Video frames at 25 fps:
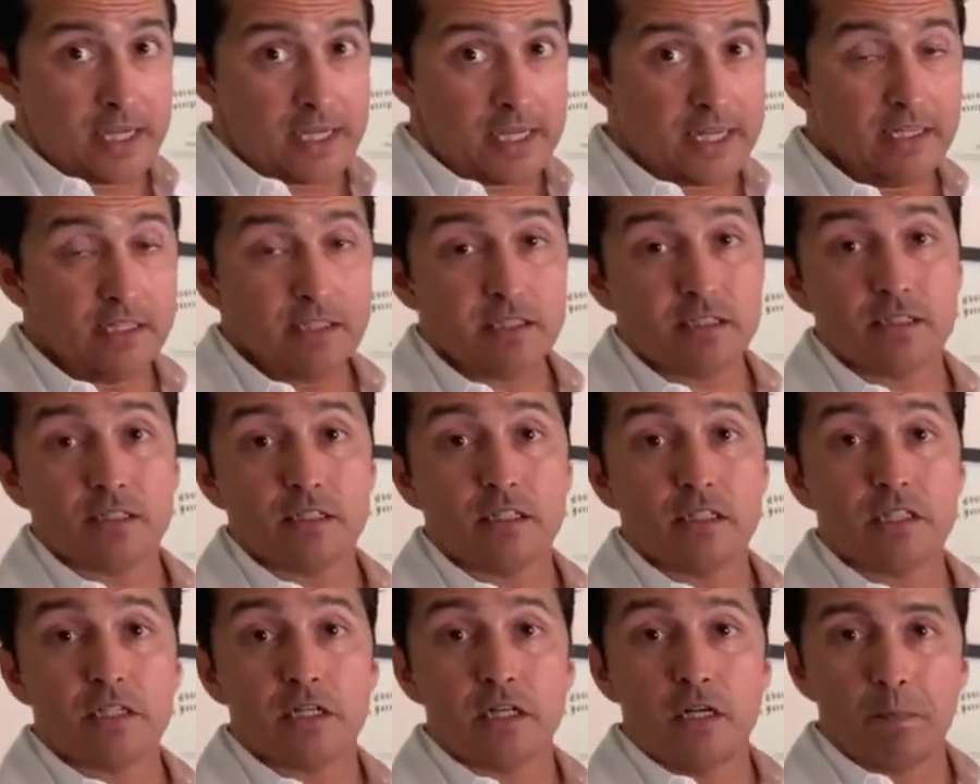
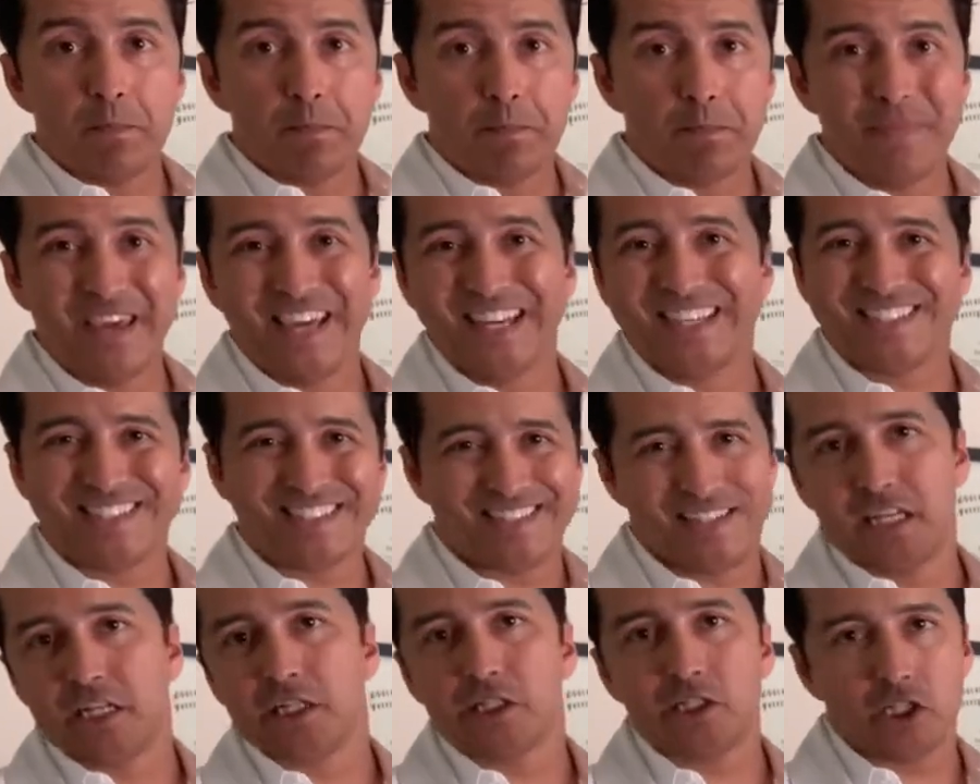insulin makes
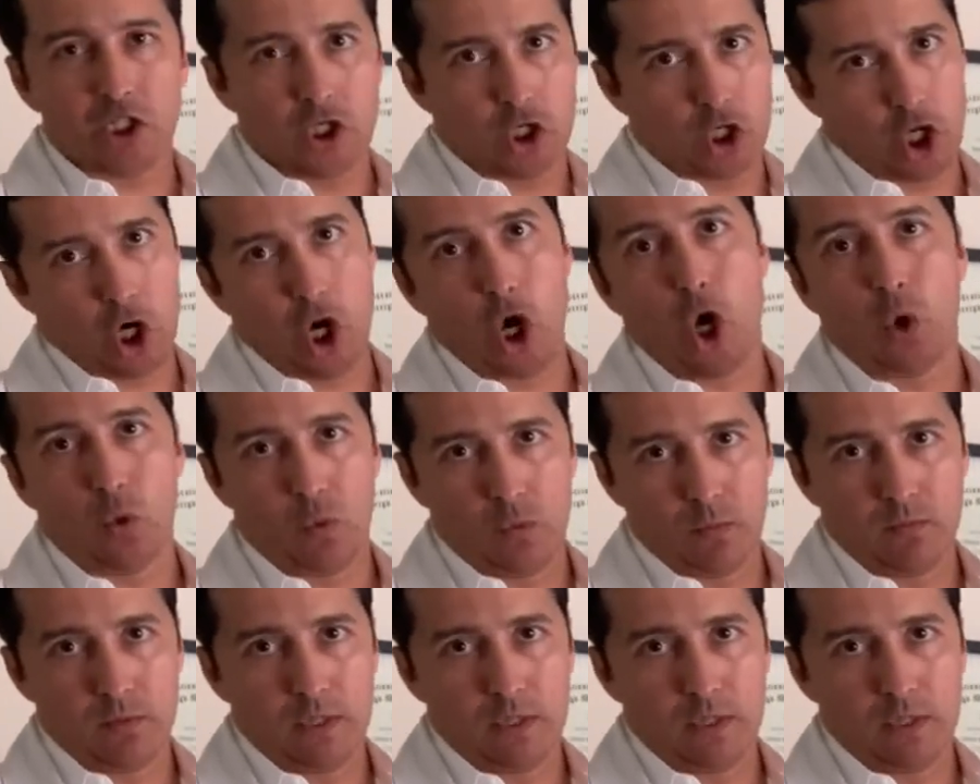things grow